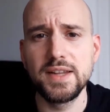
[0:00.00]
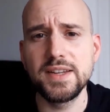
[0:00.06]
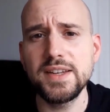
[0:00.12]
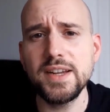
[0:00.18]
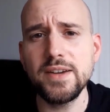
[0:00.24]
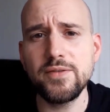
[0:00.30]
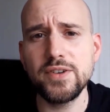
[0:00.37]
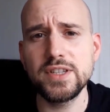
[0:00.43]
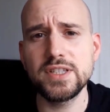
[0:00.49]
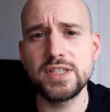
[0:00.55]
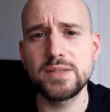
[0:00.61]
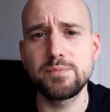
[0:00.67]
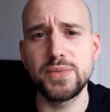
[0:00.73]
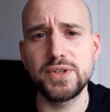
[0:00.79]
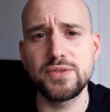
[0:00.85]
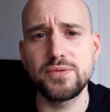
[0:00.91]
The difference
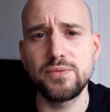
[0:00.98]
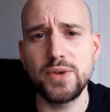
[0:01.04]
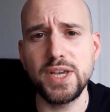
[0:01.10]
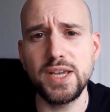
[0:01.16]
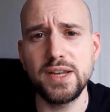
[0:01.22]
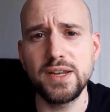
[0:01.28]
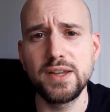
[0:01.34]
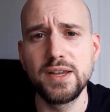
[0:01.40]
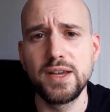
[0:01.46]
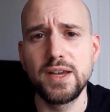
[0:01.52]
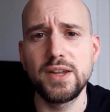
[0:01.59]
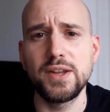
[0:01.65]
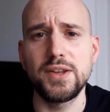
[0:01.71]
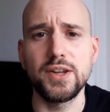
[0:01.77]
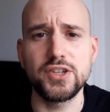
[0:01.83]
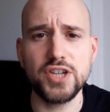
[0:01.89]
between
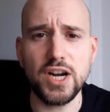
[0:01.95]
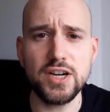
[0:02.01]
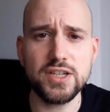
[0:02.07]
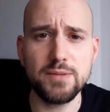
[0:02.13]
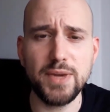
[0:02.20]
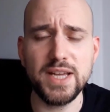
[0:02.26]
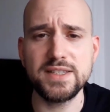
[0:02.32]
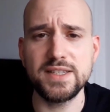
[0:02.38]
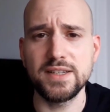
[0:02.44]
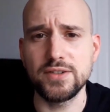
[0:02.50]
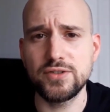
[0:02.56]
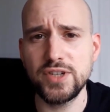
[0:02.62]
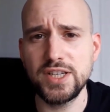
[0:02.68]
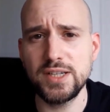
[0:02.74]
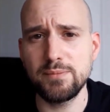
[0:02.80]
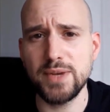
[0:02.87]
the charter-based and the
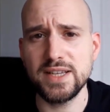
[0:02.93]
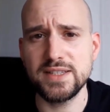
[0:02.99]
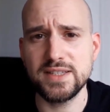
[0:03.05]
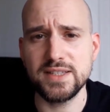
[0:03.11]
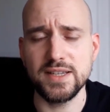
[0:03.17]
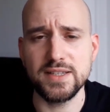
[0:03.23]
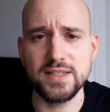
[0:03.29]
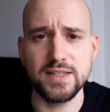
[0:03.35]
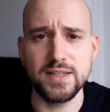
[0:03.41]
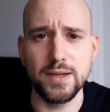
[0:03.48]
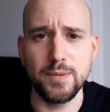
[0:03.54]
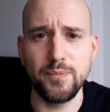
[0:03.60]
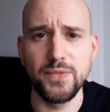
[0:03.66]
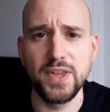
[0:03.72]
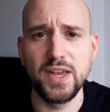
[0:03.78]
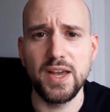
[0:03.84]
treaty-based
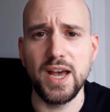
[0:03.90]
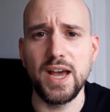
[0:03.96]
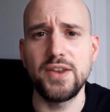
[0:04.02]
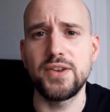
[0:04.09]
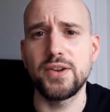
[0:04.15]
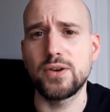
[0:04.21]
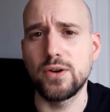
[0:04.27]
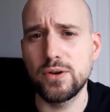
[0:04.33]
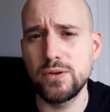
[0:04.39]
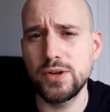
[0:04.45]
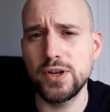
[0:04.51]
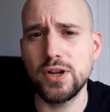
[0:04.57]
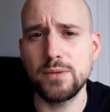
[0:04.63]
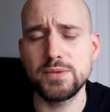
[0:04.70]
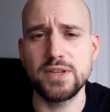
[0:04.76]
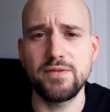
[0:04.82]
system and the
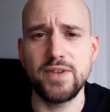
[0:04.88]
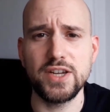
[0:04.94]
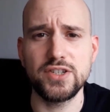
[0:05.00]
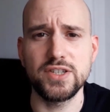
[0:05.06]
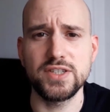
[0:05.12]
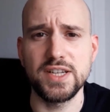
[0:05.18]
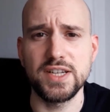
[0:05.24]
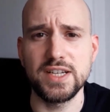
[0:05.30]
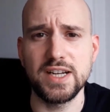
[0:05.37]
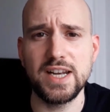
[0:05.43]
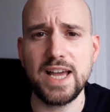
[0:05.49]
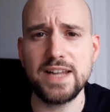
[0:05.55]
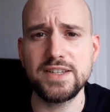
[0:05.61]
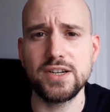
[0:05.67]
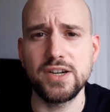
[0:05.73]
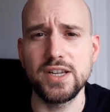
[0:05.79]
concluding observations in the
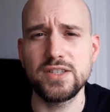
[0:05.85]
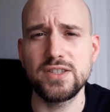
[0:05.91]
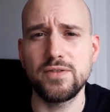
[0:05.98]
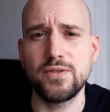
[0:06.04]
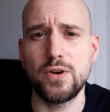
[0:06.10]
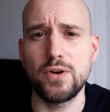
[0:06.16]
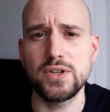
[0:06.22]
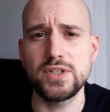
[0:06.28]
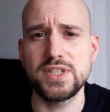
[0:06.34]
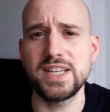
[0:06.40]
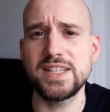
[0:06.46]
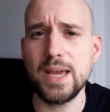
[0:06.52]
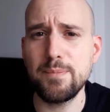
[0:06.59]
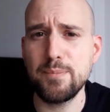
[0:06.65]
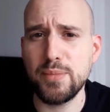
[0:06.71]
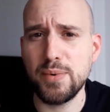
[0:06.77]
latter is, of course, that
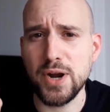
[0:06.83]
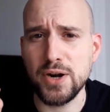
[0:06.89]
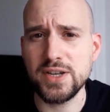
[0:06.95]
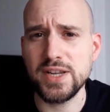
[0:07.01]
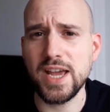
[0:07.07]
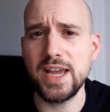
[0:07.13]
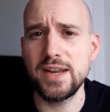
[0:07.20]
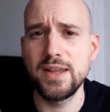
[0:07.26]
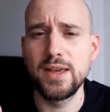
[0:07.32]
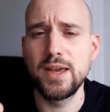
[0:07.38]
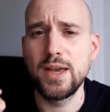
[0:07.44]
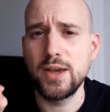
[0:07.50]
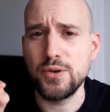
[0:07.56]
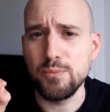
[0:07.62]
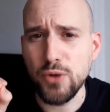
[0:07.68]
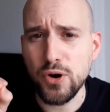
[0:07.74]
they pertain
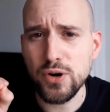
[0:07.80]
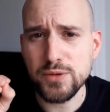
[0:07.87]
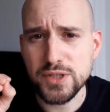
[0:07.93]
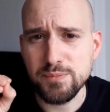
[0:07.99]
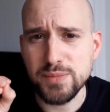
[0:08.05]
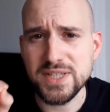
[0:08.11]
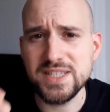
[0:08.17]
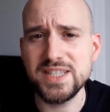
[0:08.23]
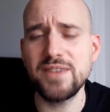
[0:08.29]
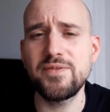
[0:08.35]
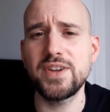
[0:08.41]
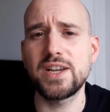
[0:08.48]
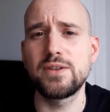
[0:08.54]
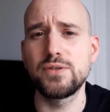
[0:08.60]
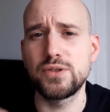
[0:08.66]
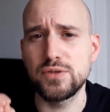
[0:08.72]
more
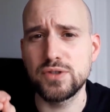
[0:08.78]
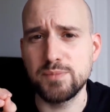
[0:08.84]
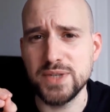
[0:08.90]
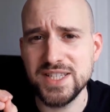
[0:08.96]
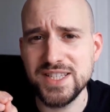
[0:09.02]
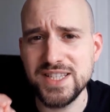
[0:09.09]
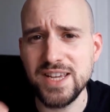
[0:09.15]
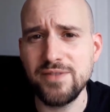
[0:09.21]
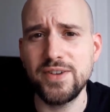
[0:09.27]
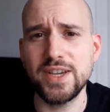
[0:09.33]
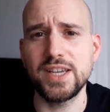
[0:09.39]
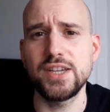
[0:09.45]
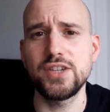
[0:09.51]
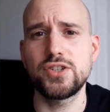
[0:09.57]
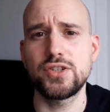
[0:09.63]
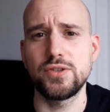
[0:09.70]
specifically to specific
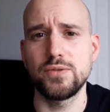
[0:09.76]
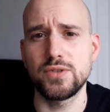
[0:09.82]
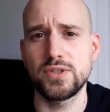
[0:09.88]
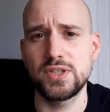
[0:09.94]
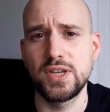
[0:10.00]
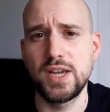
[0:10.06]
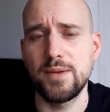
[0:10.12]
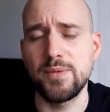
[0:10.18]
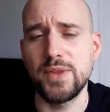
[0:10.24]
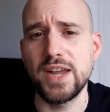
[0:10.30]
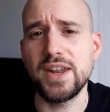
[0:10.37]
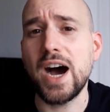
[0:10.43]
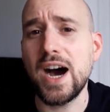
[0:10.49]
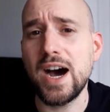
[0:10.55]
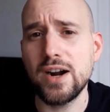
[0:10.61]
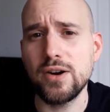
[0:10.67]
issues that
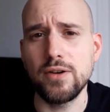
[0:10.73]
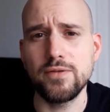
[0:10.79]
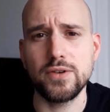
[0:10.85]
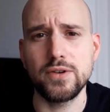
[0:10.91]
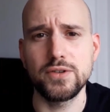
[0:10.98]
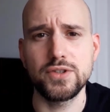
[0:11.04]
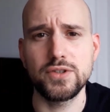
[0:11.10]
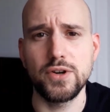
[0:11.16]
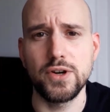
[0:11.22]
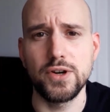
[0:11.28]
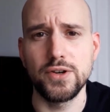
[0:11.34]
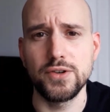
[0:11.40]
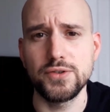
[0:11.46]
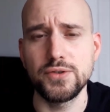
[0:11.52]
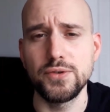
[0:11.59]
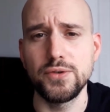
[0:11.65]
are of
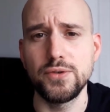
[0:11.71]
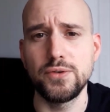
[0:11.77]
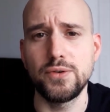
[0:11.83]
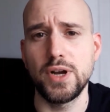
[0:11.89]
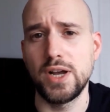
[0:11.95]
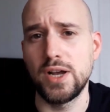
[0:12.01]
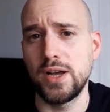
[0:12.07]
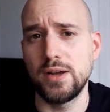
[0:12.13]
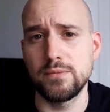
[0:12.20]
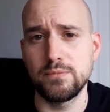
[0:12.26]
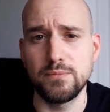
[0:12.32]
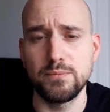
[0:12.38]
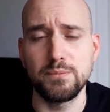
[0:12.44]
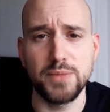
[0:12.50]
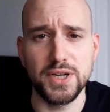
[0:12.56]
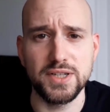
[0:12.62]
concern to a
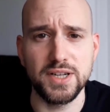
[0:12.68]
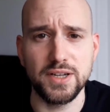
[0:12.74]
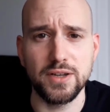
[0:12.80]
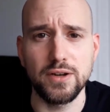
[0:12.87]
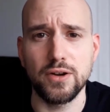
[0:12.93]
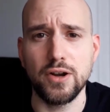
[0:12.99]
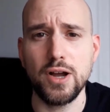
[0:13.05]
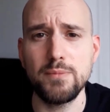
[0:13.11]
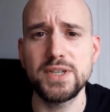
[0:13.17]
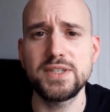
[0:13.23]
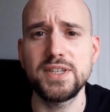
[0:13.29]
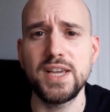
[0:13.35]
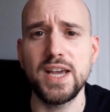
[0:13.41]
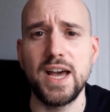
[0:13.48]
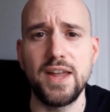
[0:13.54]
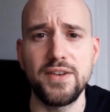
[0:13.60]
particular
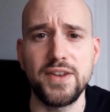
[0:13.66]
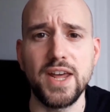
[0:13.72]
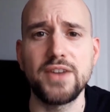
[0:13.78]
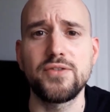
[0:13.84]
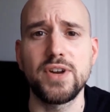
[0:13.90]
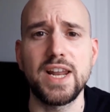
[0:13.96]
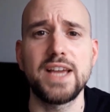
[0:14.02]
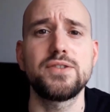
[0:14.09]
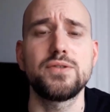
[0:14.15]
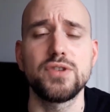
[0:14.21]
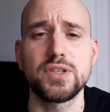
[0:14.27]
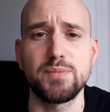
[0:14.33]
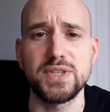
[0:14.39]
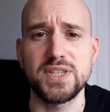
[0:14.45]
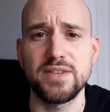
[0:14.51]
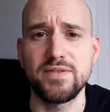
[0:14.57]
committee and that relate to a
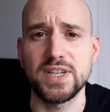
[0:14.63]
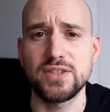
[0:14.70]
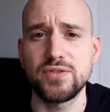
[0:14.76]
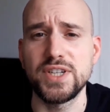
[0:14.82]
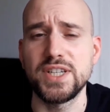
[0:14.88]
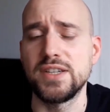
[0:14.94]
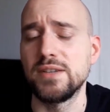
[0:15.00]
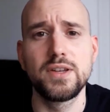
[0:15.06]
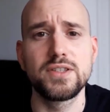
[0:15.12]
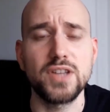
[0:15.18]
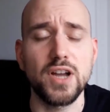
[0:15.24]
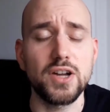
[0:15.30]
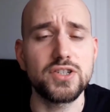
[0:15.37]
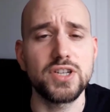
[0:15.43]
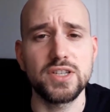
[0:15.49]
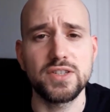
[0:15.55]
specific treaty,
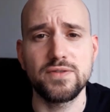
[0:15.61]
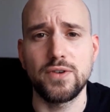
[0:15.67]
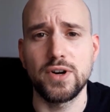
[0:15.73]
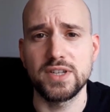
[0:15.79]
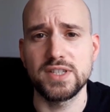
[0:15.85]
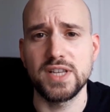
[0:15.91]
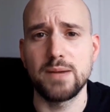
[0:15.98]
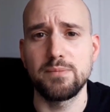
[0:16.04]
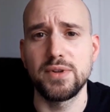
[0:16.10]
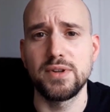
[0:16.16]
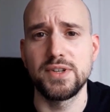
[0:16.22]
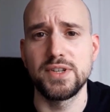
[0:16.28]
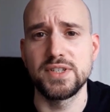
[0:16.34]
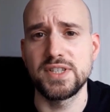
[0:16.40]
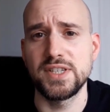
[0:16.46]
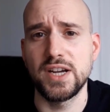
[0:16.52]
such as, for example,
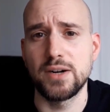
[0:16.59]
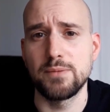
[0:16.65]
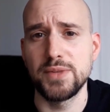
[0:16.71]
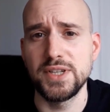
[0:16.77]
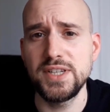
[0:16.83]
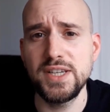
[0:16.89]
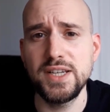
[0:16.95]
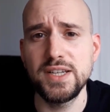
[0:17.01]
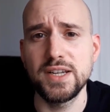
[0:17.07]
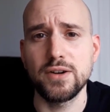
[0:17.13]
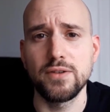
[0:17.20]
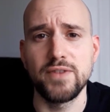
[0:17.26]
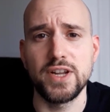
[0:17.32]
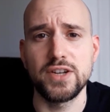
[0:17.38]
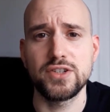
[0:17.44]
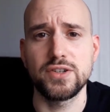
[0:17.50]
the CRPD, the
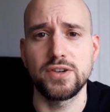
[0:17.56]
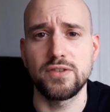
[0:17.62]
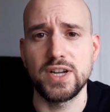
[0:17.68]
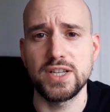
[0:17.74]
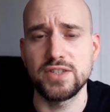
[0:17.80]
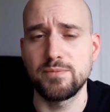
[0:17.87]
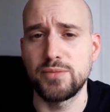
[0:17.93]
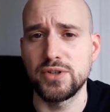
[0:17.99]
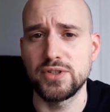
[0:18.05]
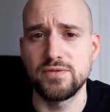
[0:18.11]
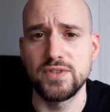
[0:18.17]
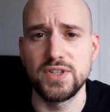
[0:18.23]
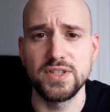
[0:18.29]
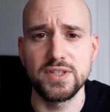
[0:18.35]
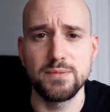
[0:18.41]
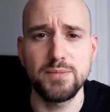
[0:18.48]
Convention on the Rights of Persons
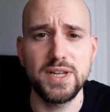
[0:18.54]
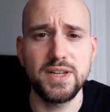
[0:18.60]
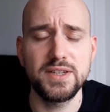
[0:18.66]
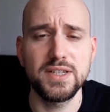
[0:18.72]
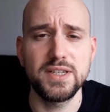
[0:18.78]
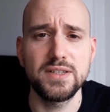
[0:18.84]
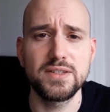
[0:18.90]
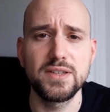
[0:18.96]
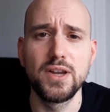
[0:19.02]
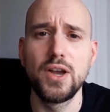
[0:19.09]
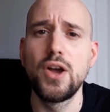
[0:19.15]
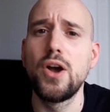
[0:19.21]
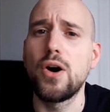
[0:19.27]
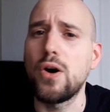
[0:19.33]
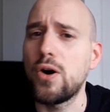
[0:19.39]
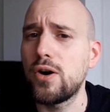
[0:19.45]
with Disabilities,
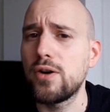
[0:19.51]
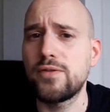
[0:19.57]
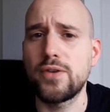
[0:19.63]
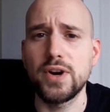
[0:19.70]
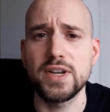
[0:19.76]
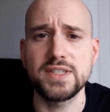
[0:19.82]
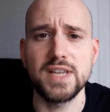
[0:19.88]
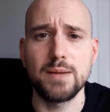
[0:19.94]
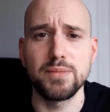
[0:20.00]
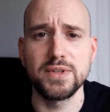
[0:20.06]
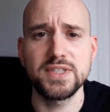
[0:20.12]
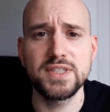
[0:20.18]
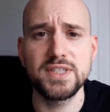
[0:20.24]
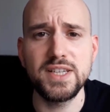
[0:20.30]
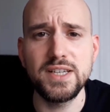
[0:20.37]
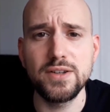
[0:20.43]
or, for example,
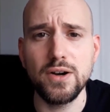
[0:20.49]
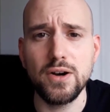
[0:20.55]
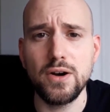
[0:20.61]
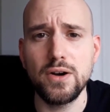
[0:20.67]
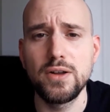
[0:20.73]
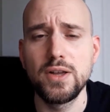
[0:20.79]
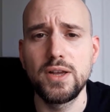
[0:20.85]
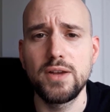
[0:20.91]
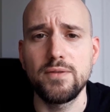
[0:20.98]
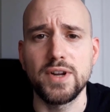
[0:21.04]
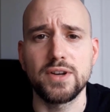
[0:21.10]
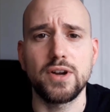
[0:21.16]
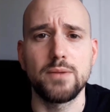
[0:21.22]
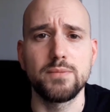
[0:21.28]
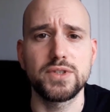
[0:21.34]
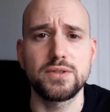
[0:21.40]
CEDAW, when it
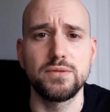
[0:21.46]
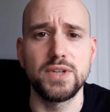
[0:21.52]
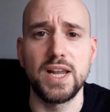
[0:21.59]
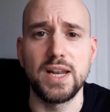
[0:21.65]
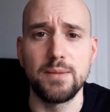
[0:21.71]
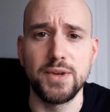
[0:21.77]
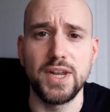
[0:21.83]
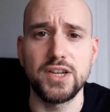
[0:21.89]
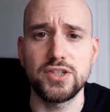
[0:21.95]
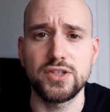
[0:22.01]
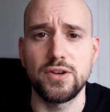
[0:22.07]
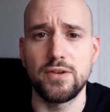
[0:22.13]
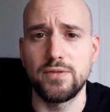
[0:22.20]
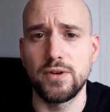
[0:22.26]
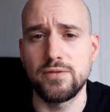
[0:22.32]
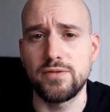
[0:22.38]
comes to the elimination
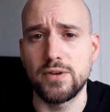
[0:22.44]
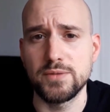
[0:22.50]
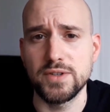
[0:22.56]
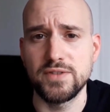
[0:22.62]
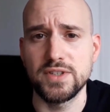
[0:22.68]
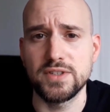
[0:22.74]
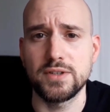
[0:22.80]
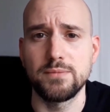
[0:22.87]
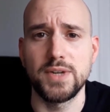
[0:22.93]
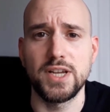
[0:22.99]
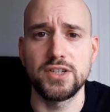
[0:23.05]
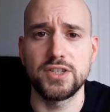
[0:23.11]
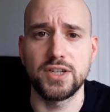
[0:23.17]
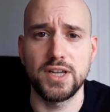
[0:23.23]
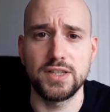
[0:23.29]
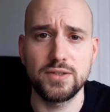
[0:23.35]
of all forms of
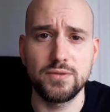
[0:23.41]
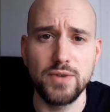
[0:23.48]
discrimination against